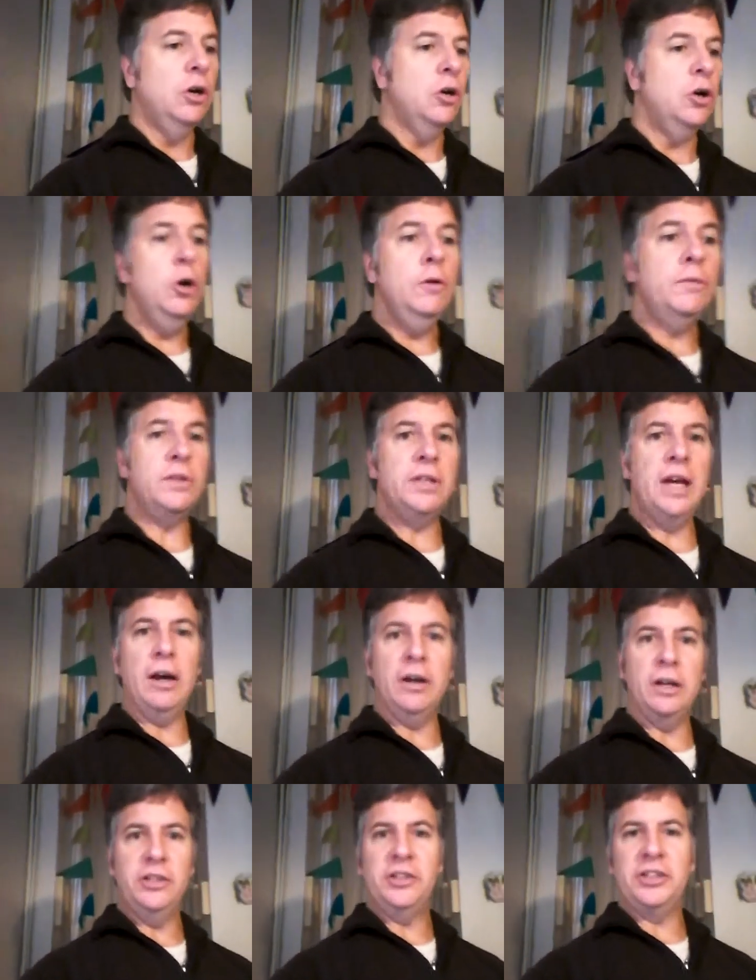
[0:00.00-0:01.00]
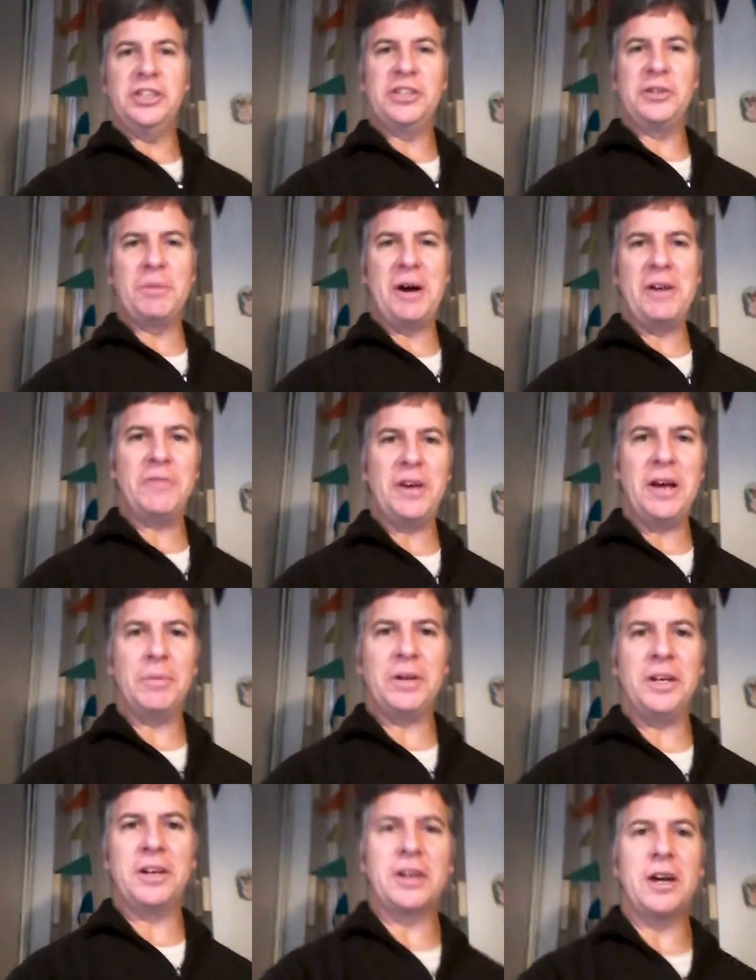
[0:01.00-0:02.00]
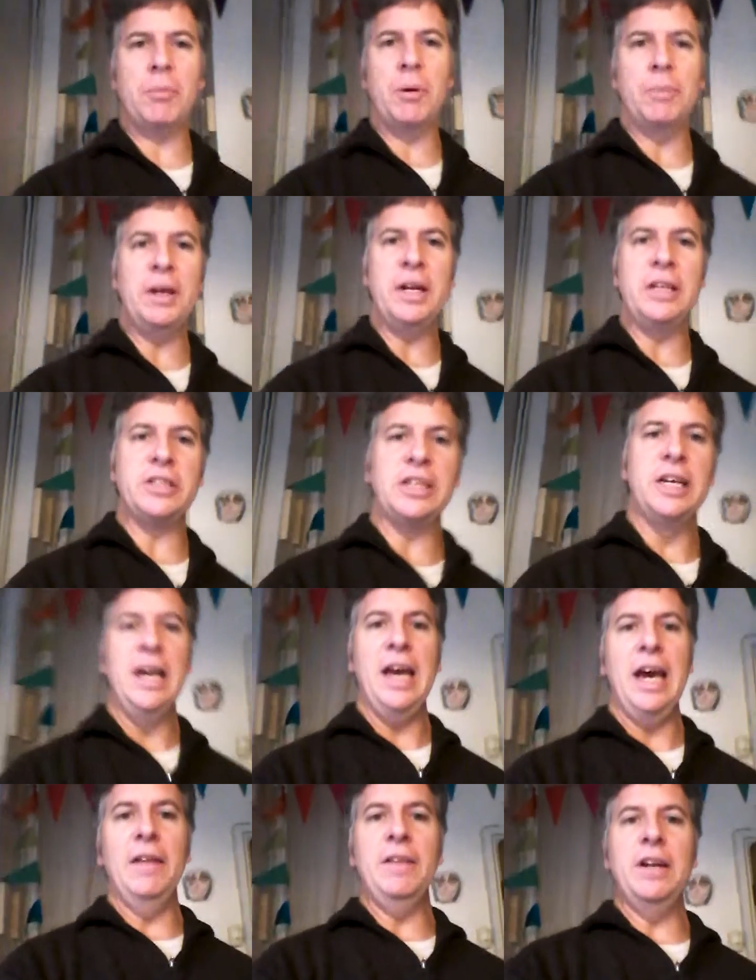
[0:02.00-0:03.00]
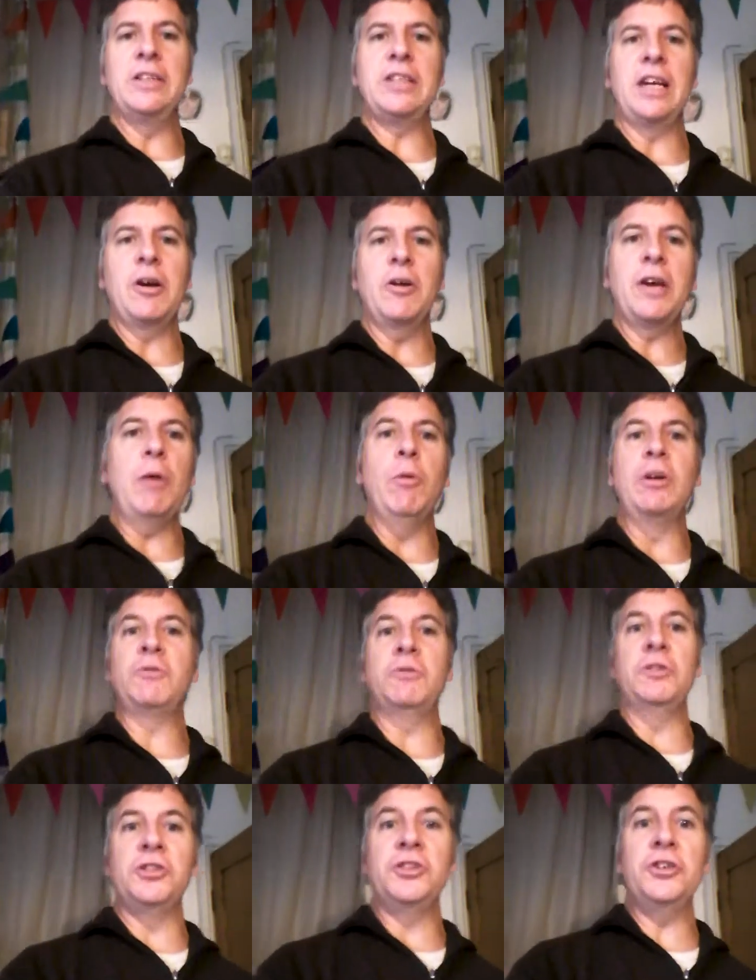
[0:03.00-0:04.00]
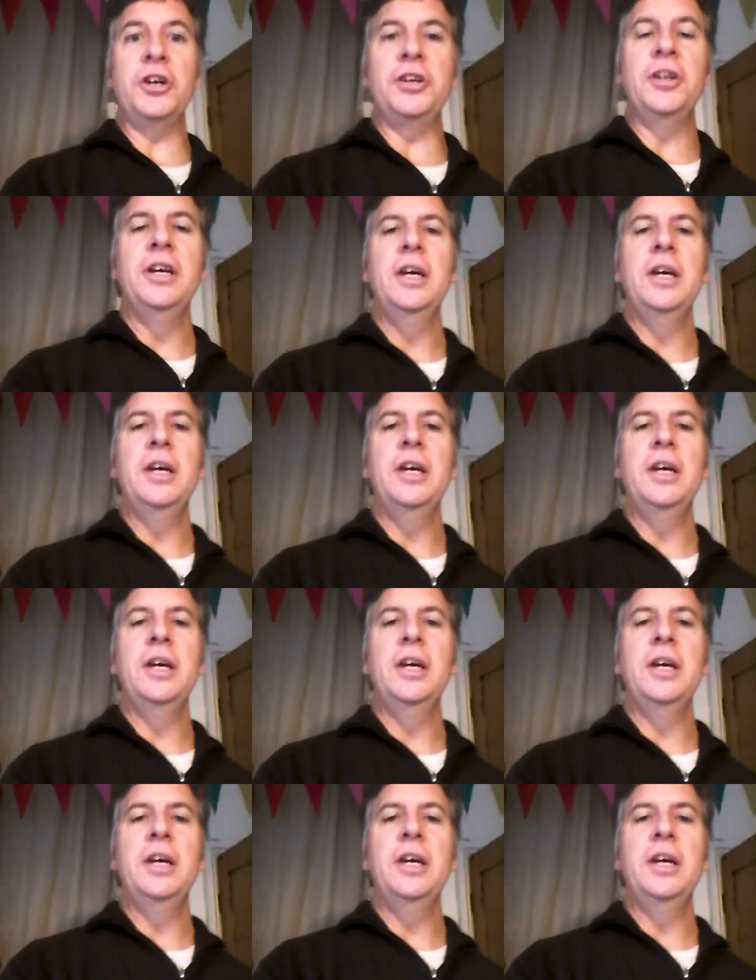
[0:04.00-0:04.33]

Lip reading: Hoover down, at least it is in my family, in a couple minutes, and then it's like, okay, what's for dessert?